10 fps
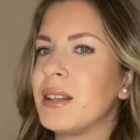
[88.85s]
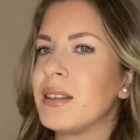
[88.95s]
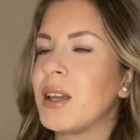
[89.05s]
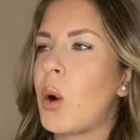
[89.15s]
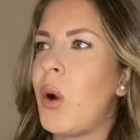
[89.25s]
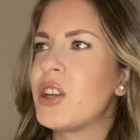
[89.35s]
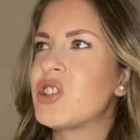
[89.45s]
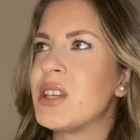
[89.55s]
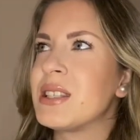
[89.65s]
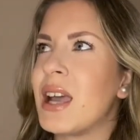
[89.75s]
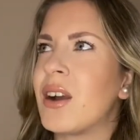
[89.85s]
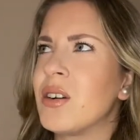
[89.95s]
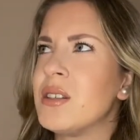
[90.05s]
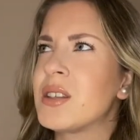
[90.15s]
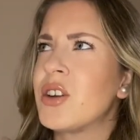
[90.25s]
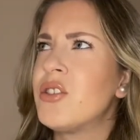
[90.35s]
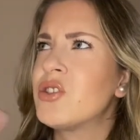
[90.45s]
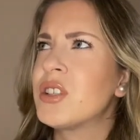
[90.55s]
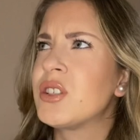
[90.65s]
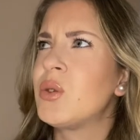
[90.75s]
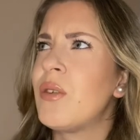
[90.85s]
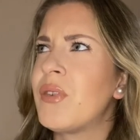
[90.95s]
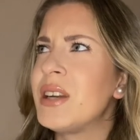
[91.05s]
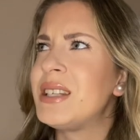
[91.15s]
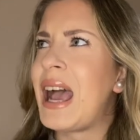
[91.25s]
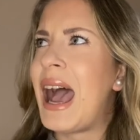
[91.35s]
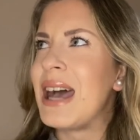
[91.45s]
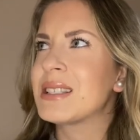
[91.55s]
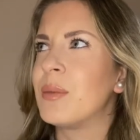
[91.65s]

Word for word: the questions that girls are usually too afraid to ask